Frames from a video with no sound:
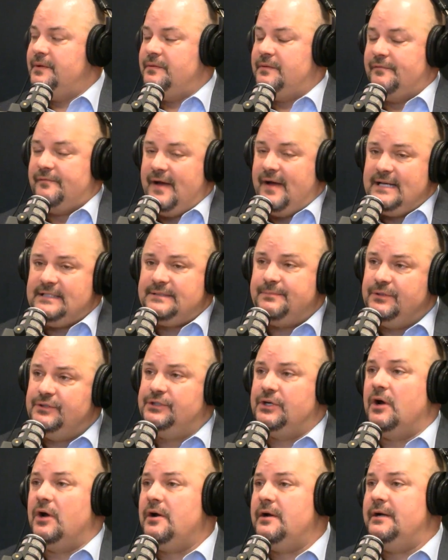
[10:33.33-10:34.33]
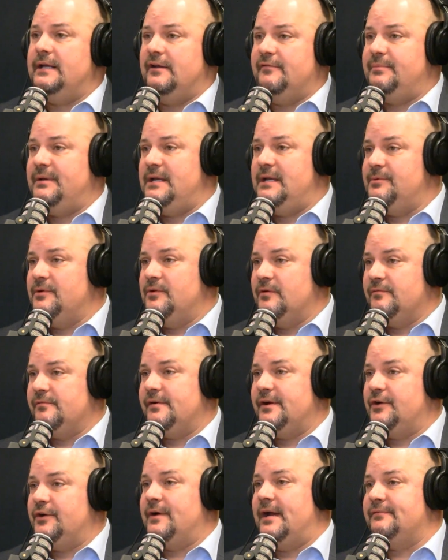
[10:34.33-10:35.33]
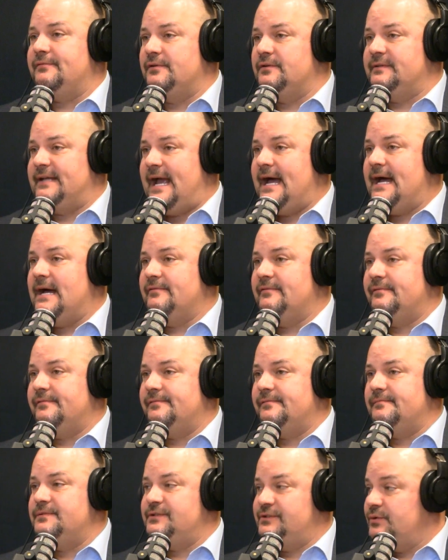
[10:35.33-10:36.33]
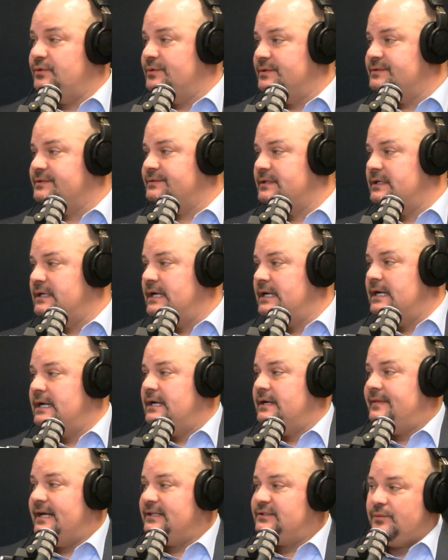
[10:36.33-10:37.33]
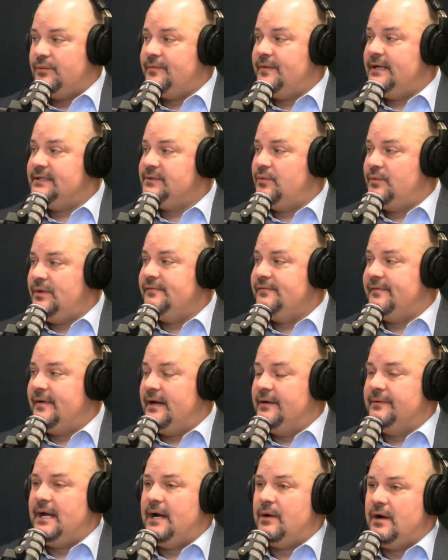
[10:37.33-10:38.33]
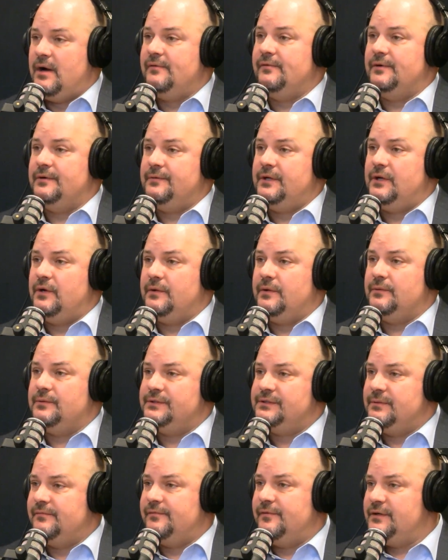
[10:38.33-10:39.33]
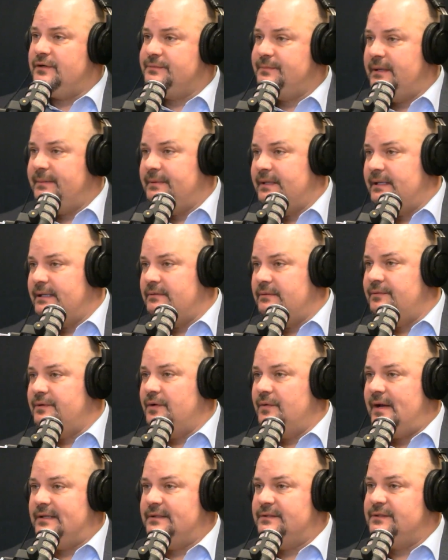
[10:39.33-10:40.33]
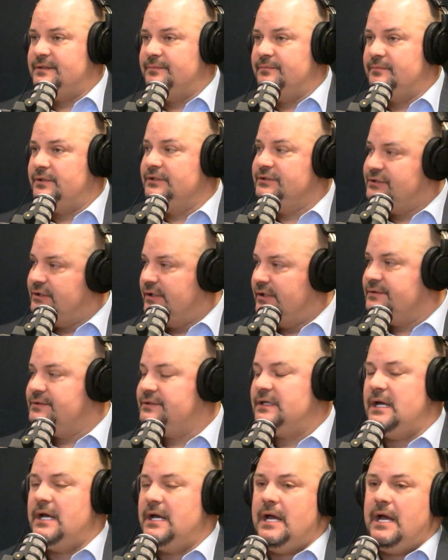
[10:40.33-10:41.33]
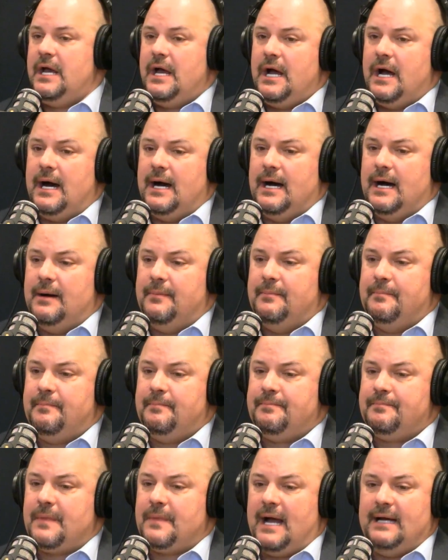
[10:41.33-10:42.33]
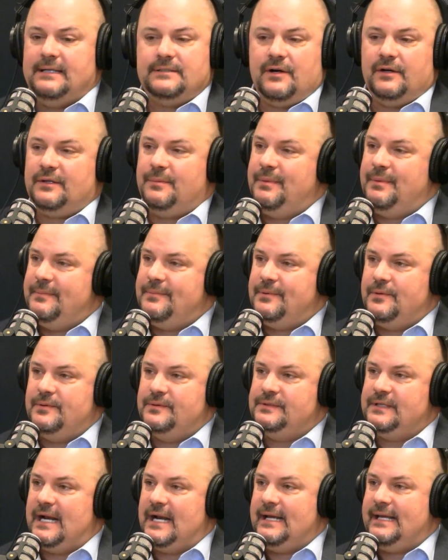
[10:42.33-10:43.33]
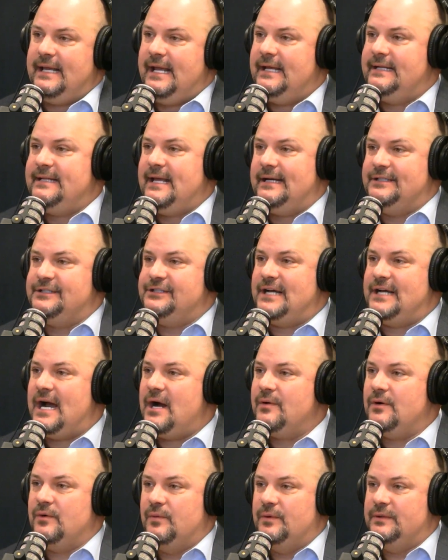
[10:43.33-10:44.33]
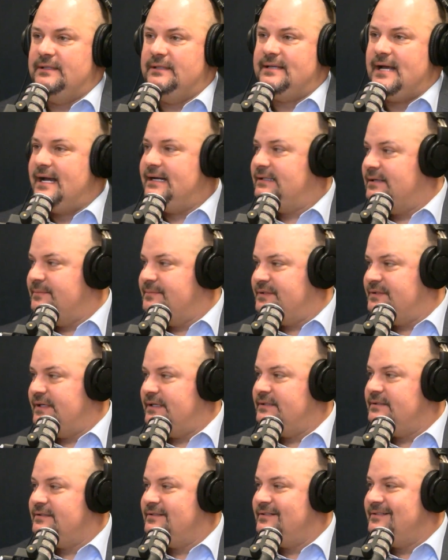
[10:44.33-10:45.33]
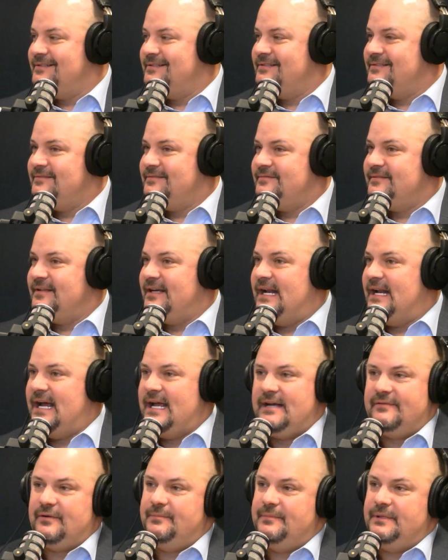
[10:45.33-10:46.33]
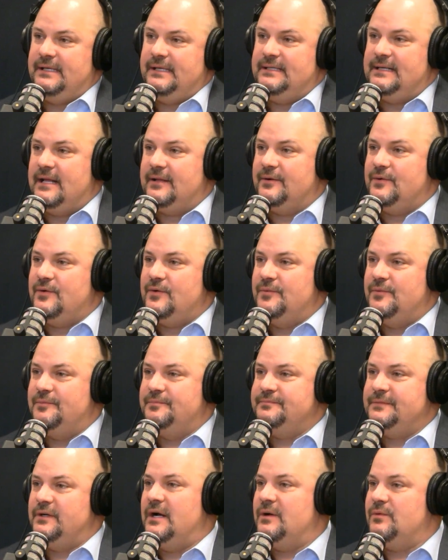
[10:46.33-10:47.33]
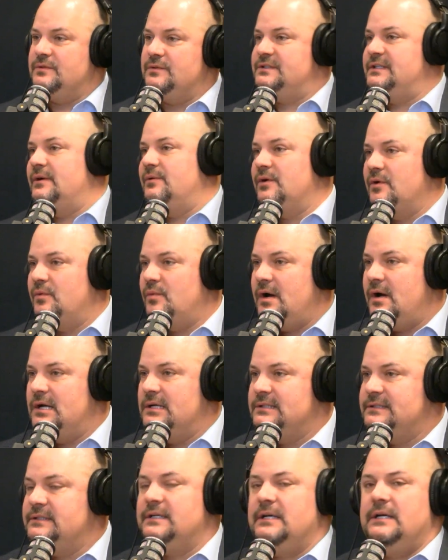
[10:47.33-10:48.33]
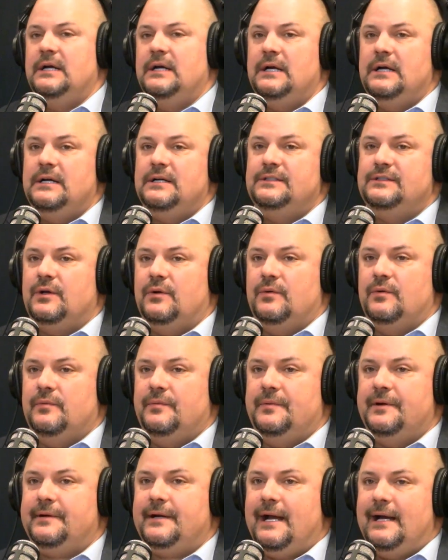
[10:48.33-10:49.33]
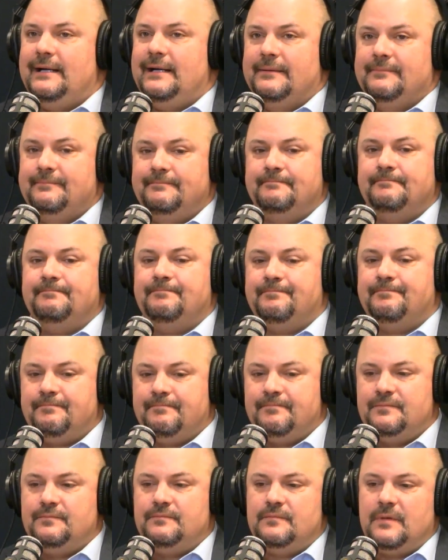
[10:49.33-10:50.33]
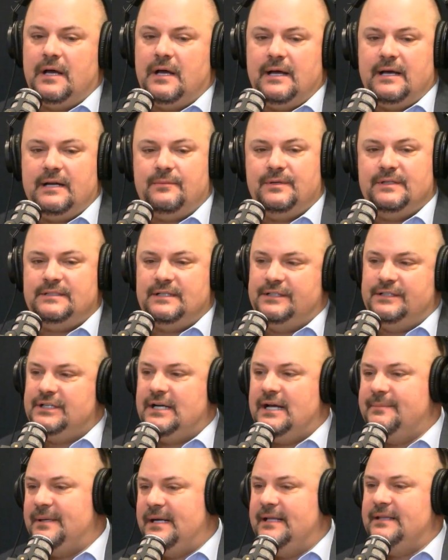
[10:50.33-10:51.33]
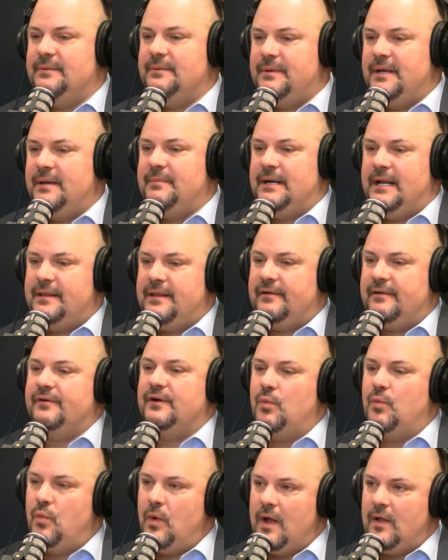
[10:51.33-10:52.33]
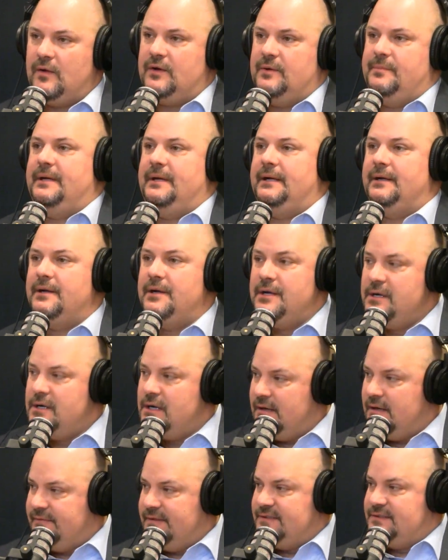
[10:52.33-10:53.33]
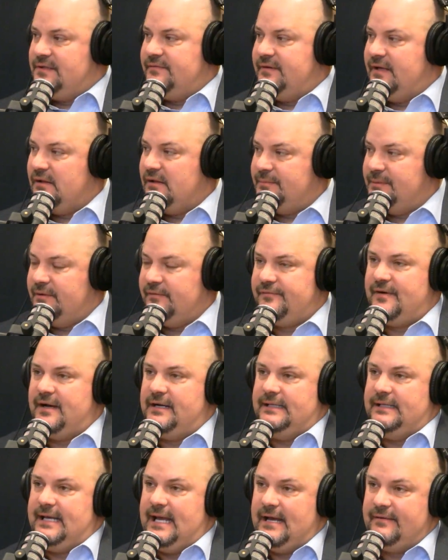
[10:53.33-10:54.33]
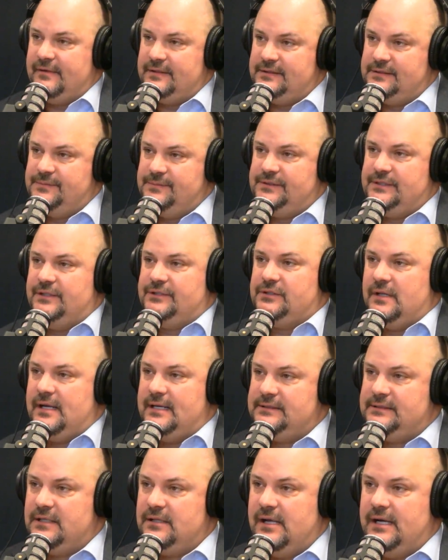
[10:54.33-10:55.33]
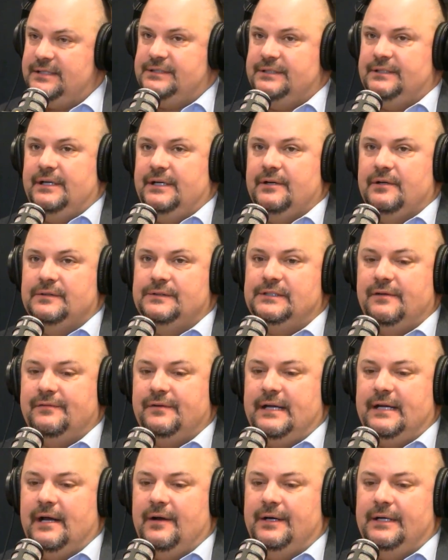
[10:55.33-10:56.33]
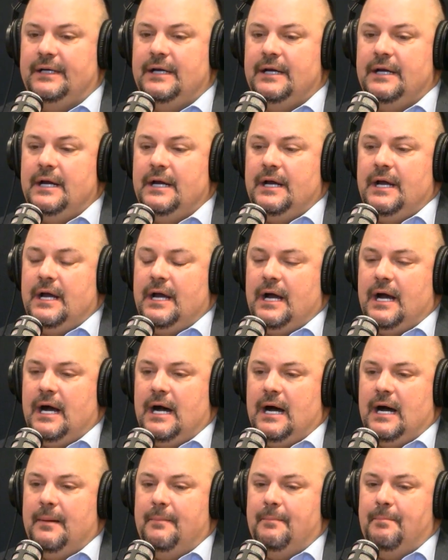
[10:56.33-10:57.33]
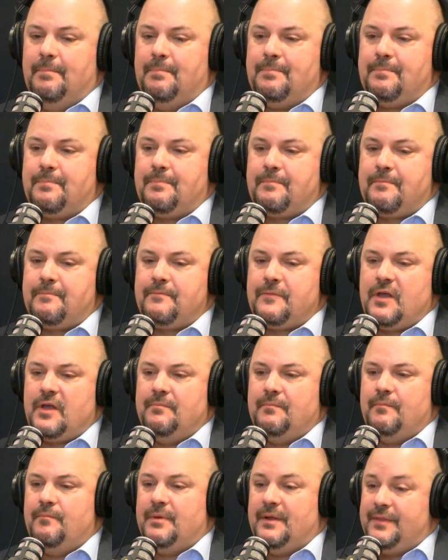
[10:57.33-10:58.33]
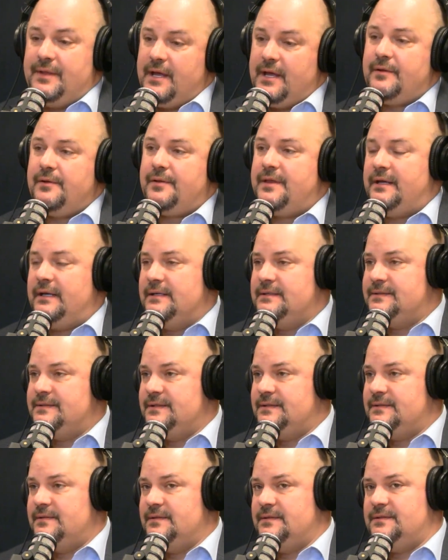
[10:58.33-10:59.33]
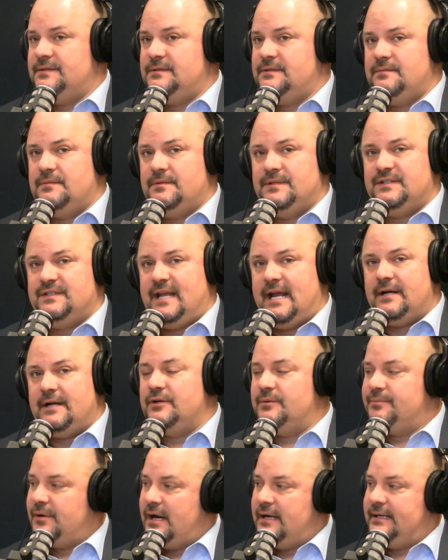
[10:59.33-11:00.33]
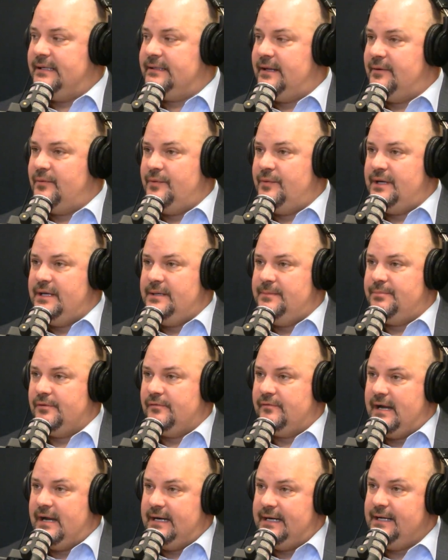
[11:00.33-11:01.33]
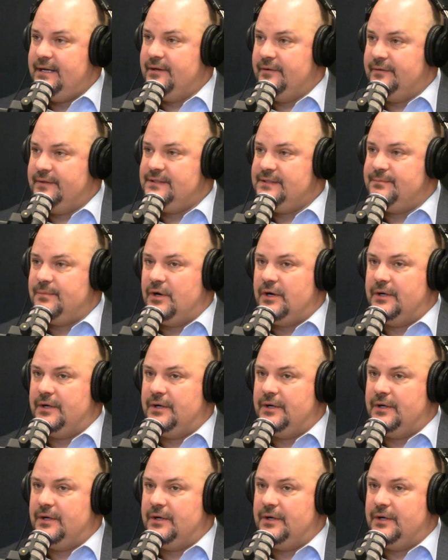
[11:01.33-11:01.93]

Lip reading: the vast majority of people are very grateful to have sewers. That's what we found. However, there were some folks maybe that had some concerns. I talked to people who said I can't take a shower when the tide comes in, and I have $1 million home, and I won't say where it was. So they're kind of, I don't want to say chomping at the bit, but I think very welcoming of this development of finally having some centralized collection here in Suffolk County. But the other thing is the standard product that we provide here in this